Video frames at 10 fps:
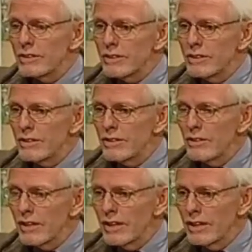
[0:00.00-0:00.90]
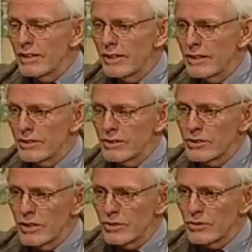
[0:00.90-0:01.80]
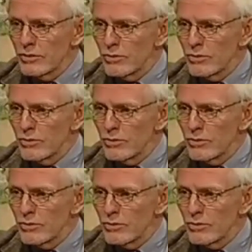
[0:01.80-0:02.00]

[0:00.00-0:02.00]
near the end of this session,